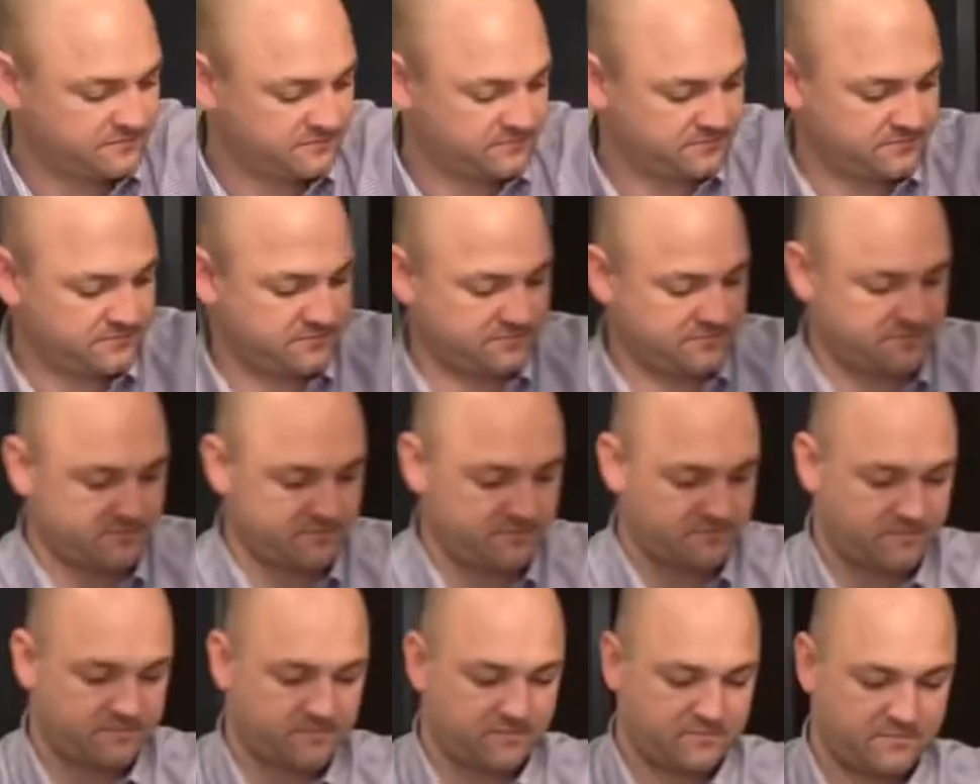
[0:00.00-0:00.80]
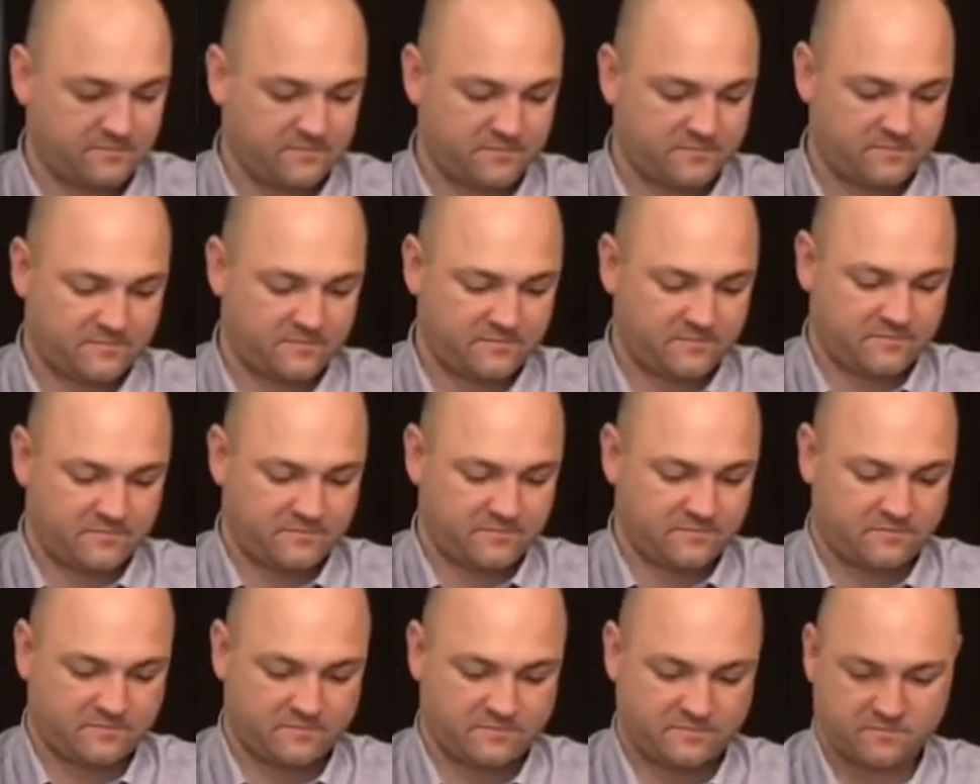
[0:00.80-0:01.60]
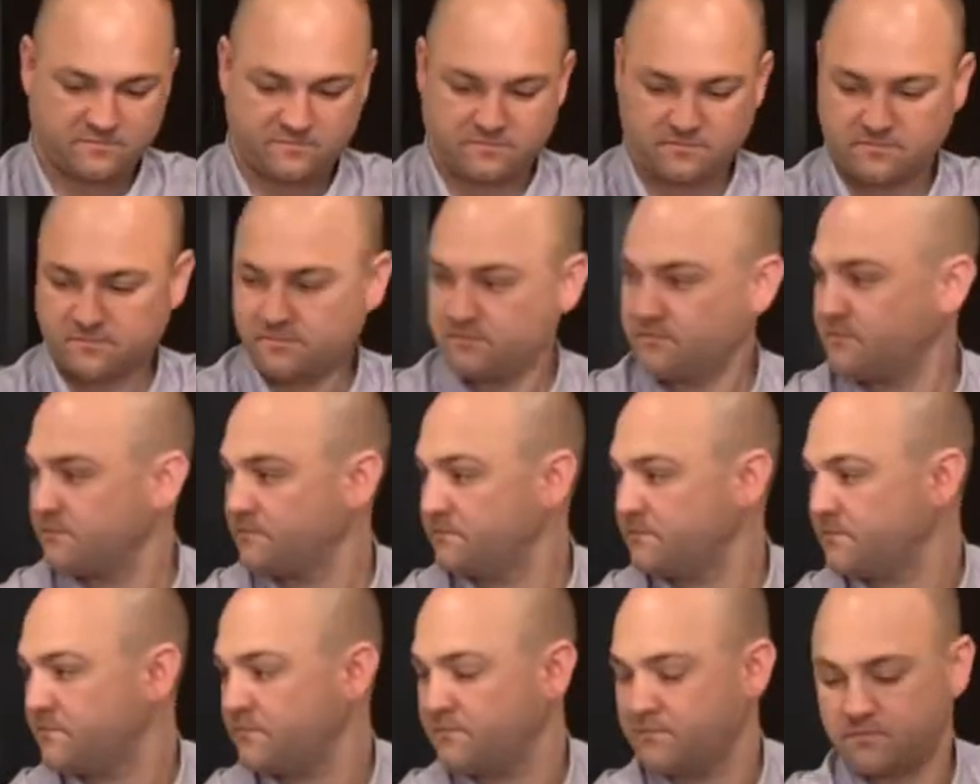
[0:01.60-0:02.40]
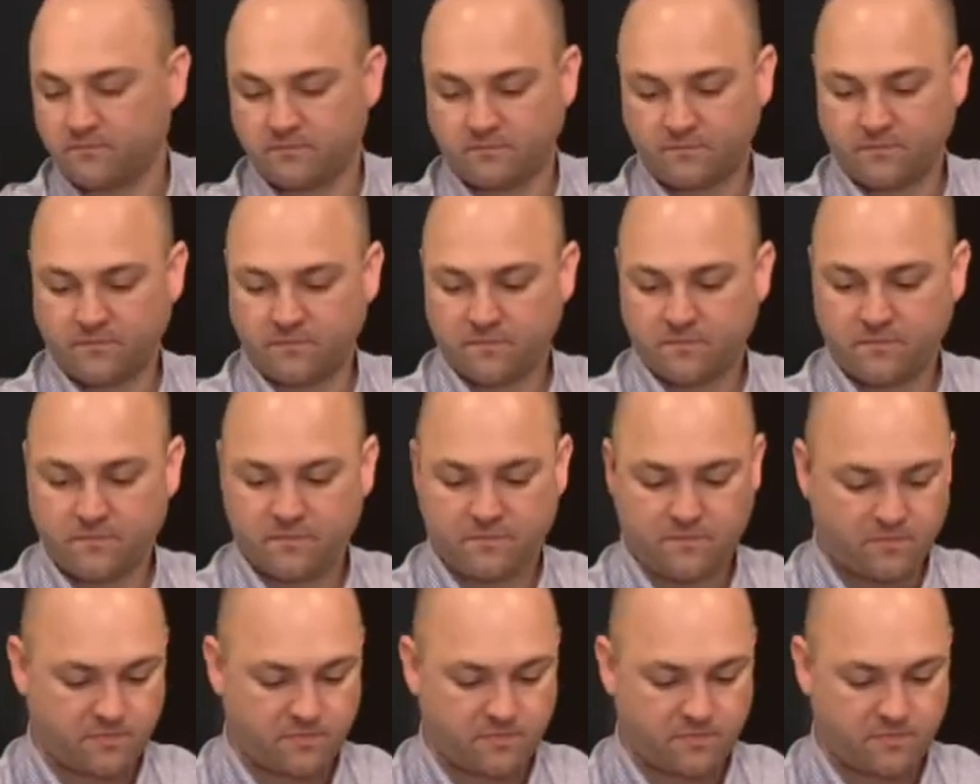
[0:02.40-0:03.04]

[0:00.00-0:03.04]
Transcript: (silence)